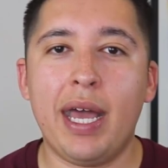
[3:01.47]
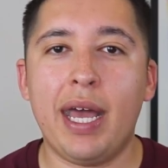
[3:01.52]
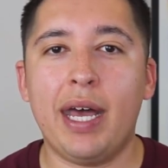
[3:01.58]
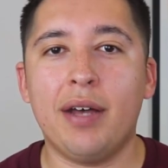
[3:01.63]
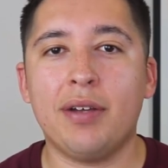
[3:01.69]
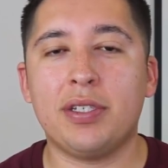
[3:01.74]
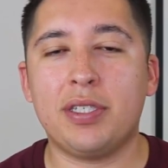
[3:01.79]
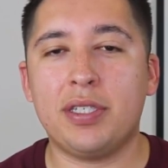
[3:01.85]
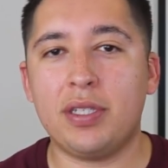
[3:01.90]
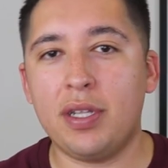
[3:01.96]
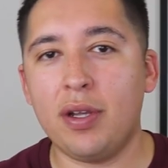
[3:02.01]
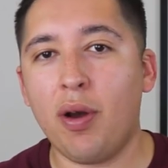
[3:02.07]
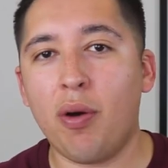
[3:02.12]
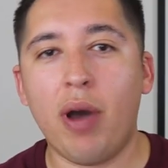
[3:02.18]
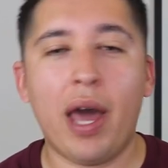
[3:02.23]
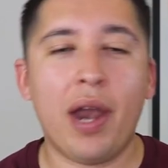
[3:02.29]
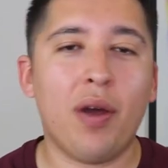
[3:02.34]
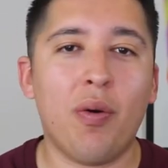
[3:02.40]
house.
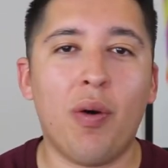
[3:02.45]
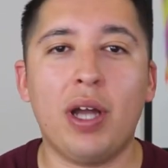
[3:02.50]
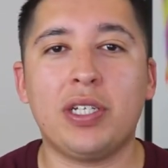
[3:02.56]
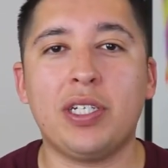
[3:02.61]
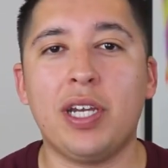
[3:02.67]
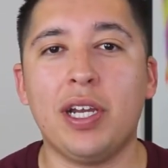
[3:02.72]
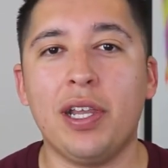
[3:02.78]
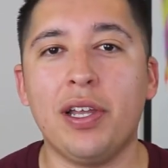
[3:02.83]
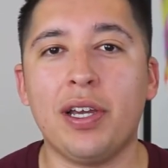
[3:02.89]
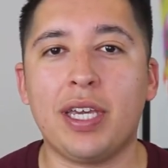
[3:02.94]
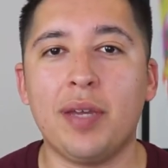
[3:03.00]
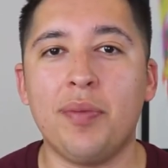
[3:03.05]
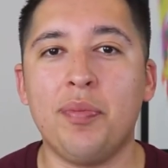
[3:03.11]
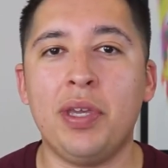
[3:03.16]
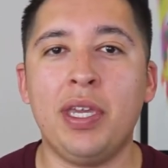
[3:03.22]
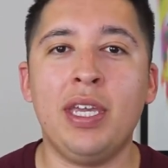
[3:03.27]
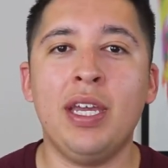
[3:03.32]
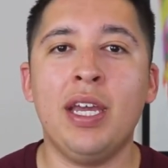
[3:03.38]
I don't want you to look at
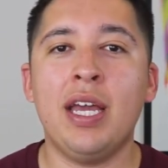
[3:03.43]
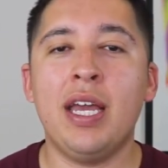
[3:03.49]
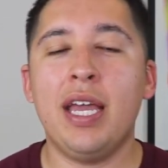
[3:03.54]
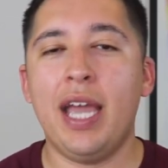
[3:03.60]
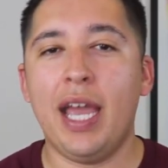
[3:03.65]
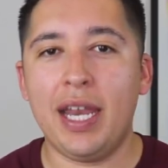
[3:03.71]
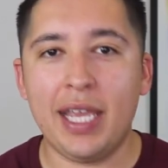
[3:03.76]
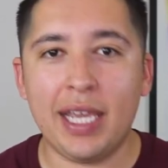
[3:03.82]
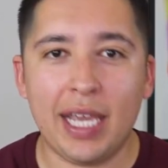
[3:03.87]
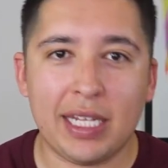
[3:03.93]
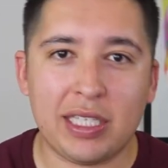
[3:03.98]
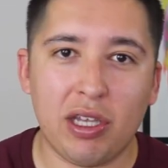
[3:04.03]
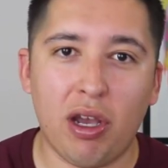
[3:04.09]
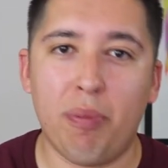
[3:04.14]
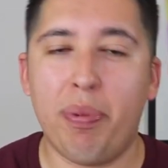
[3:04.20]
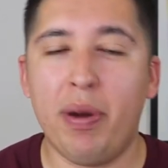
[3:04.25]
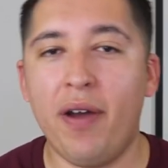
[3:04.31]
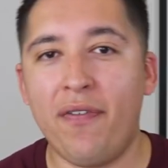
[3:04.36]
me. And he gets
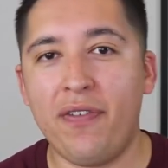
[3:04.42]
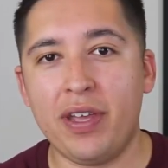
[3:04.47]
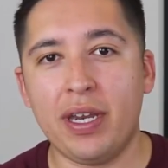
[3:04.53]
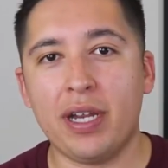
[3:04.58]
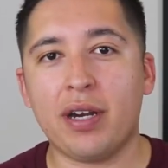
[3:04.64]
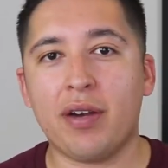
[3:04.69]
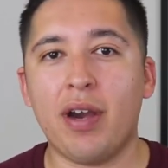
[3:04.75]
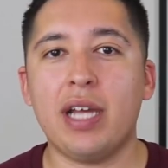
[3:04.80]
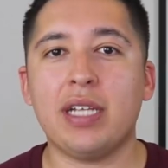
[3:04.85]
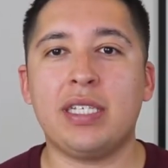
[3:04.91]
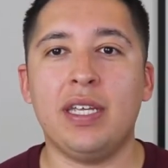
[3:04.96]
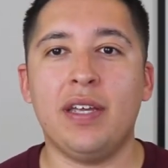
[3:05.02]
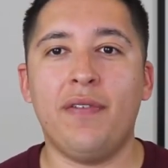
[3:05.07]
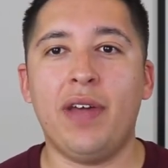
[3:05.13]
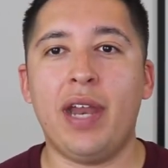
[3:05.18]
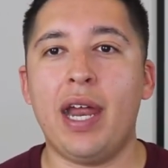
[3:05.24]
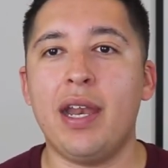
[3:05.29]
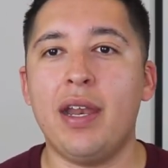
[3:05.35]
all puffy and
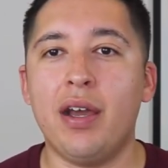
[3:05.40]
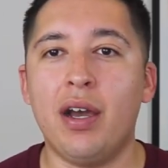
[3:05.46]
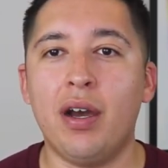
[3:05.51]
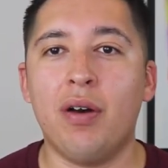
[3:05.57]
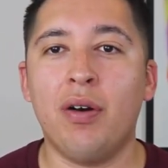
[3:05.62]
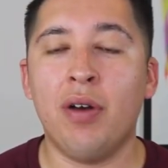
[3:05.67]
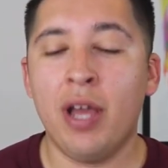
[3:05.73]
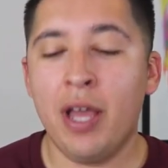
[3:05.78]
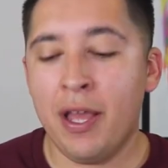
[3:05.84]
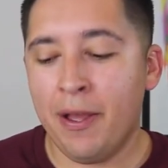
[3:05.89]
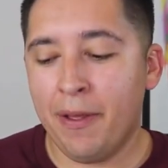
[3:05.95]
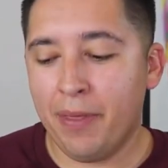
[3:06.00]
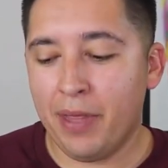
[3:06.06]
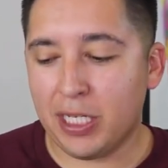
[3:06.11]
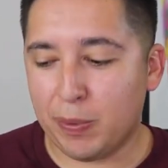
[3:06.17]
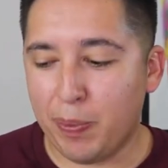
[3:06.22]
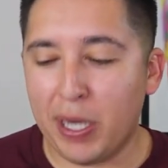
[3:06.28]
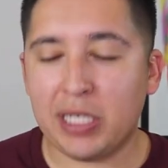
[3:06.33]
aggressive, and I know,
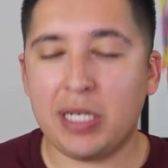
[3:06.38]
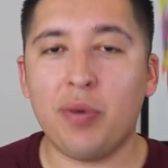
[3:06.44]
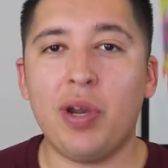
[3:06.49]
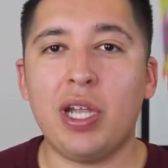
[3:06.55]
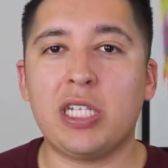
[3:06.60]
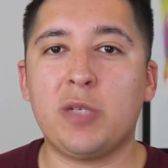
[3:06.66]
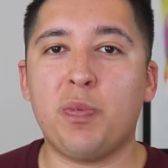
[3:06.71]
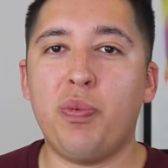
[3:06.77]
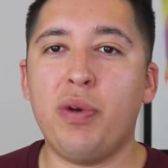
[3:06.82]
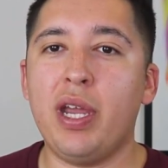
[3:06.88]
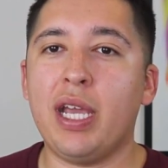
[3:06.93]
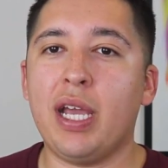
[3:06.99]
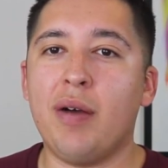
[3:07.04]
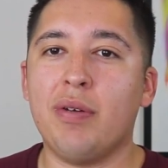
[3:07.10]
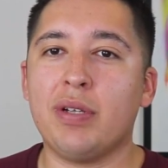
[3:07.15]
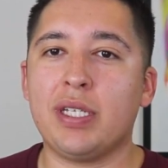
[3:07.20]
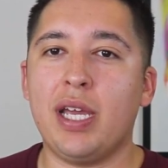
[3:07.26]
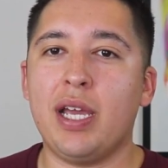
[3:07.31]
especially when it's spring,
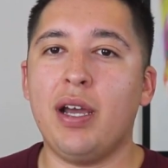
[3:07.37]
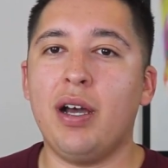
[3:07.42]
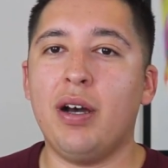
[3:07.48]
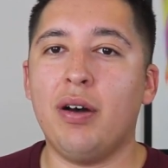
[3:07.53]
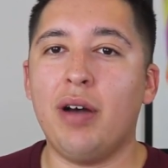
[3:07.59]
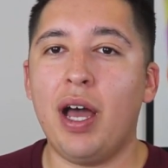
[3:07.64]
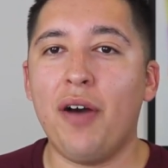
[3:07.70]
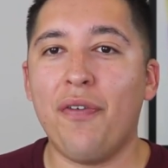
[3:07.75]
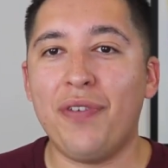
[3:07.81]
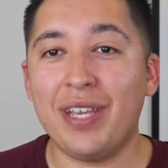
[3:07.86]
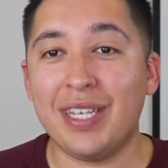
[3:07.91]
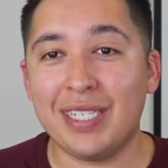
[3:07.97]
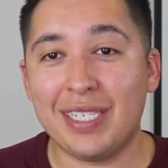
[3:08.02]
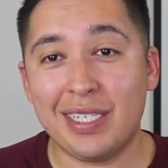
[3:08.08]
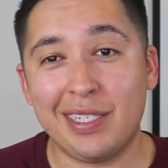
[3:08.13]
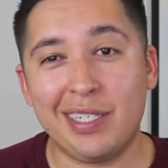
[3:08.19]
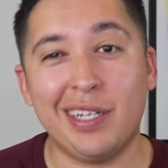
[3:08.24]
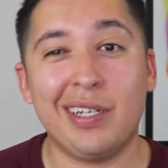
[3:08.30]
I was like, oh,
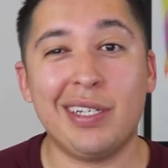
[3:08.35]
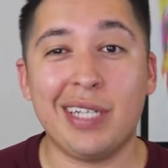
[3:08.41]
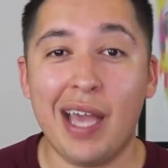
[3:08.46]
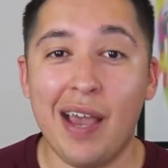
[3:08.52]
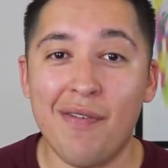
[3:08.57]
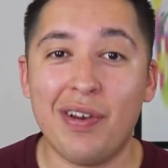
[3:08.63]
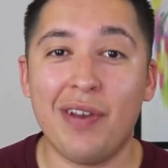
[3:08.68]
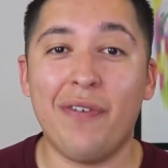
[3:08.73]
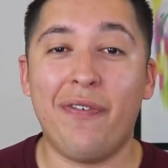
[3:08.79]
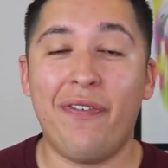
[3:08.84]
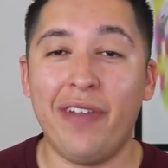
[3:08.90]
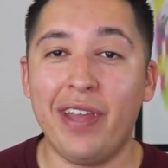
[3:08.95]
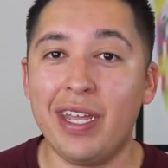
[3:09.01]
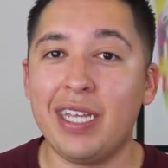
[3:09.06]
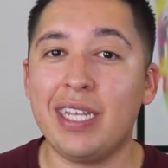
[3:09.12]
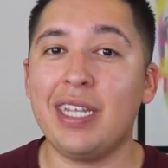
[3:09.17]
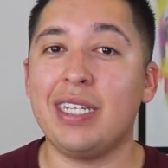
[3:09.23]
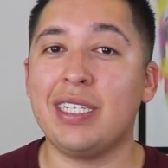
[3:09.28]
Alfie's, you know, having a
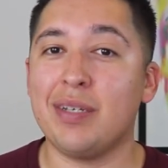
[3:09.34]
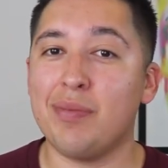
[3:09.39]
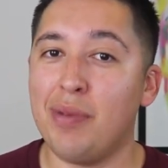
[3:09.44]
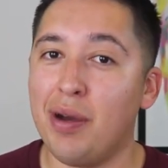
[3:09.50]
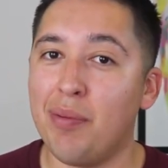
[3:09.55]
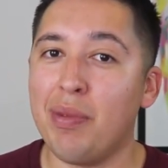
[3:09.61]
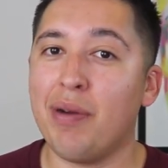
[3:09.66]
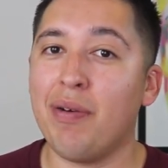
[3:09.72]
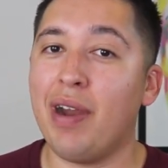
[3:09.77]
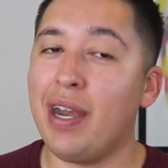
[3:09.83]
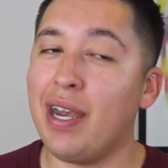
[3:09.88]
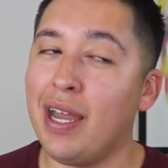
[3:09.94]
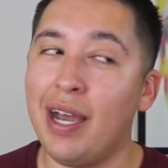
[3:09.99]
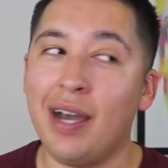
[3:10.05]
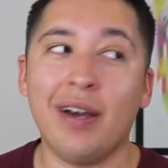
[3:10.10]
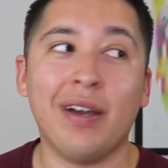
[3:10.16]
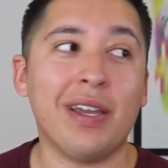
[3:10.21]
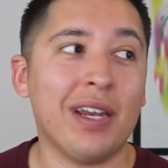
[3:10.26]
fit. He needs a moment right
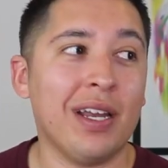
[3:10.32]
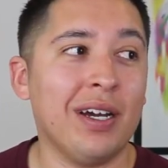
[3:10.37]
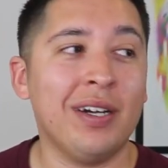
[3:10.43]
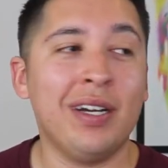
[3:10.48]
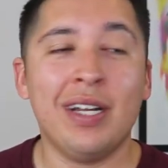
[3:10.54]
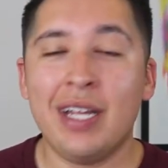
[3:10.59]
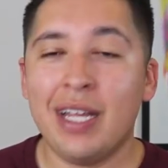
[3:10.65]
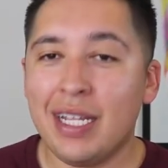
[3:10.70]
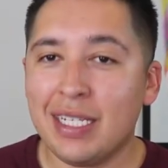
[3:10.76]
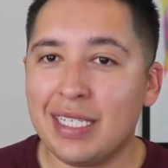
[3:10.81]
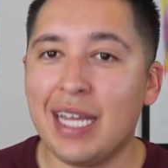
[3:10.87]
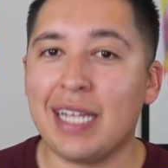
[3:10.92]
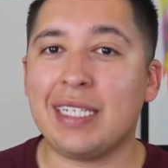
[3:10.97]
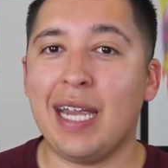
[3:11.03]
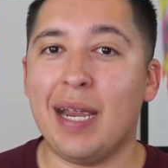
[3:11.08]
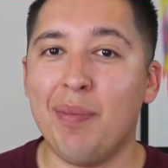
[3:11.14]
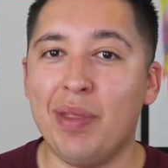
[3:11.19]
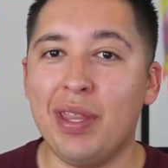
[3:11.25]
now, you know? It's
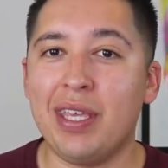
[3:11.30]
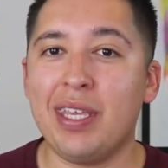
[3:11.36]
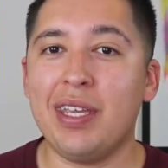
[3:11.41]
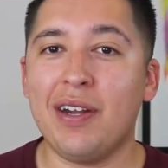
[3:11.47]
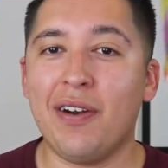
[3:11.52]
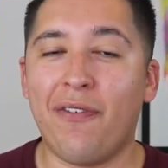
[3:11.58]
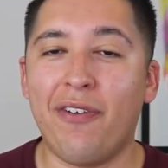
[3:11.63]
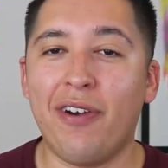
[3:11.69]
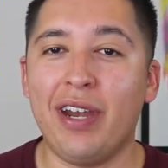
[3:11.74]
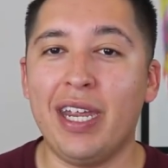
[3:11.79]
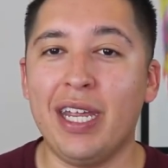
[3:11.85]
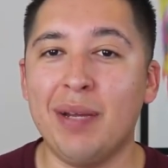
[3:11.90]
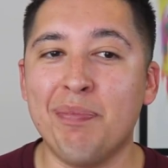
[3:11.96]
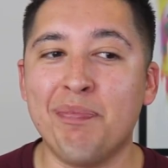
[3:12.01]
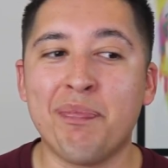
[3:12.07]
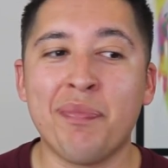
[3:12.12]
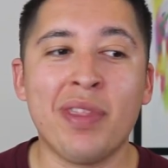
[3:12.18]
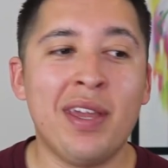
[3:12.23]
that time of the year for
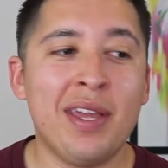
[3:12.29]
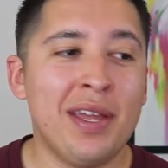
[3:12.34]
him.